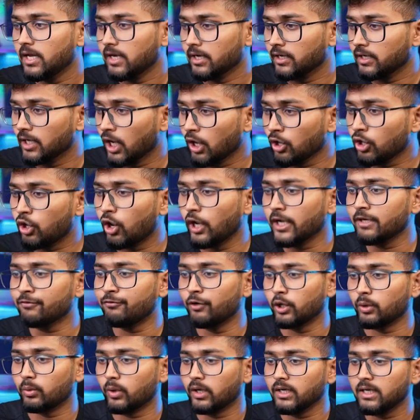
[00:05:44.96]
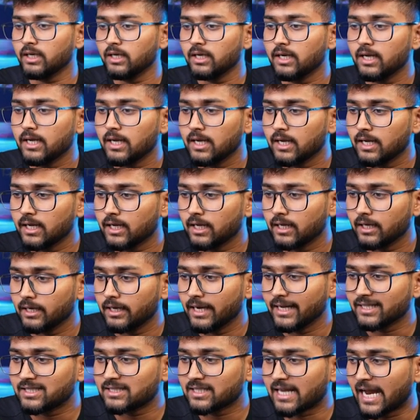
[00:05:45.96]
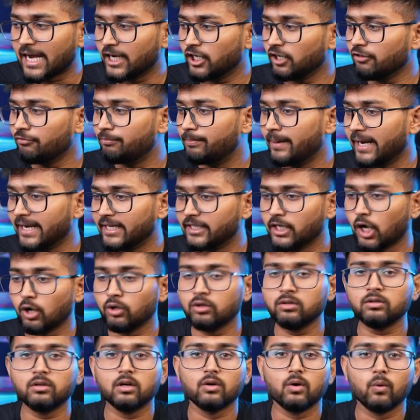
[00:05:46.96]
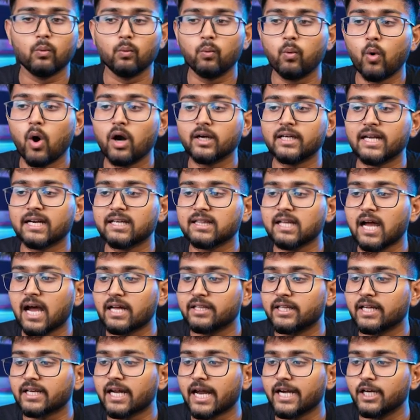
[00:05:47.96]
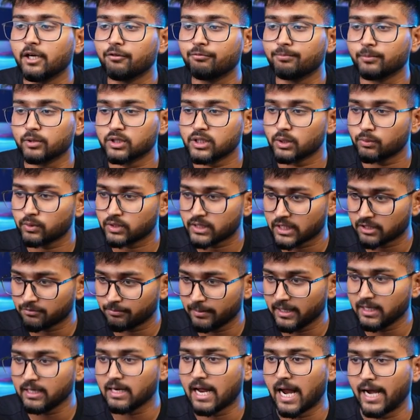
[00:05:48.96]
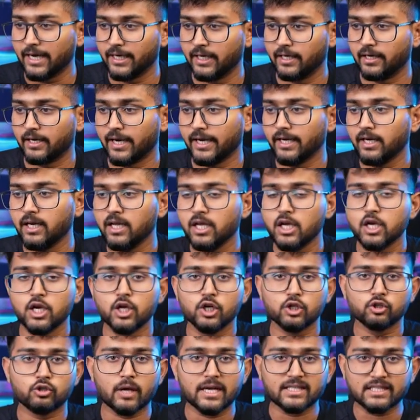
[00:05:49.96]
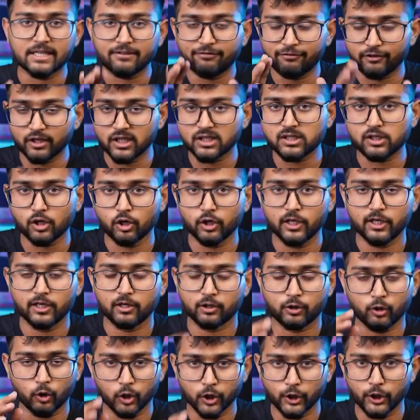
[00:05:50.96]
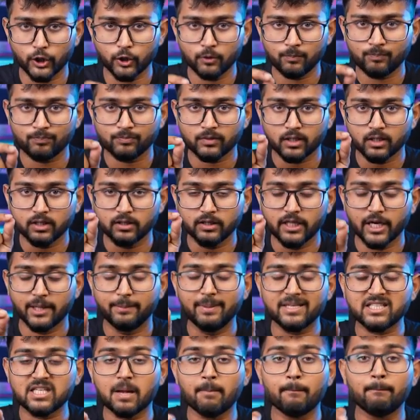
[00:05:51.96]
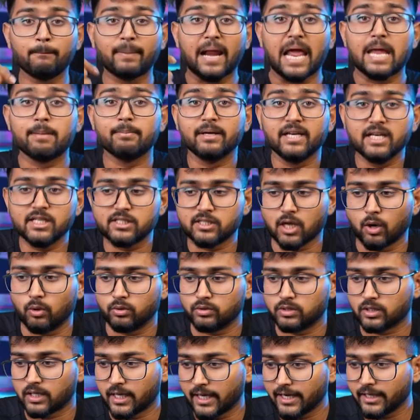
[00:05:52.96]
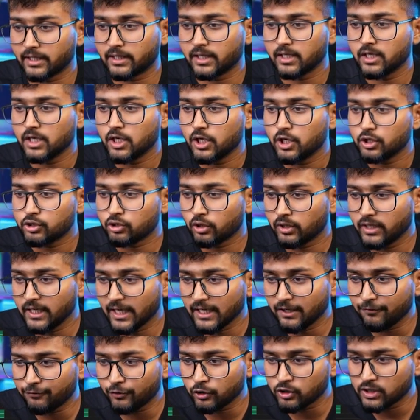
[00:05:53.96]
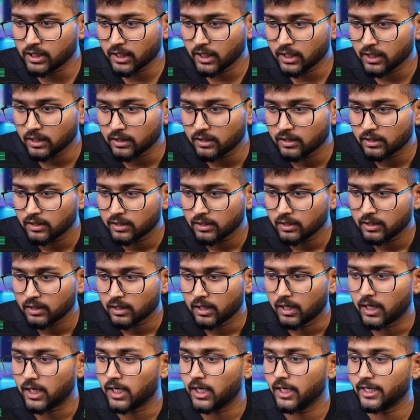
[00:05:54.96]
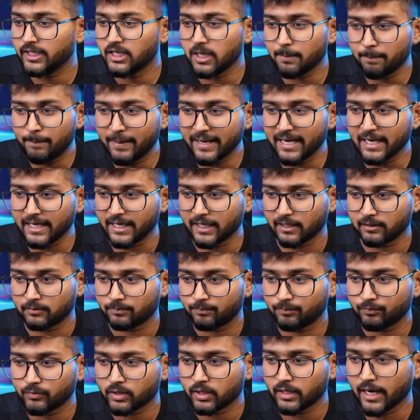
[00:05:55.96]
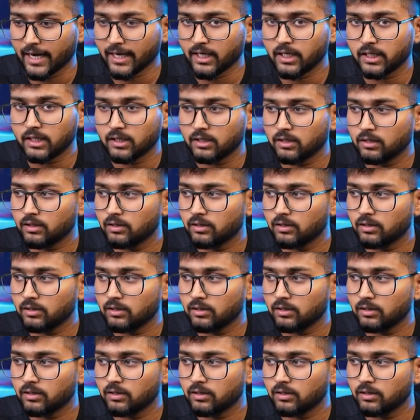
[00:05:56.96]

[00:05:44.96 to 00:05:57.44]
Now going forward, let's kind of break down what are the other kind of music which has been added, right? So as I first told you, there'll be some primary sounds, correct? So here if you see, in the beginning, right?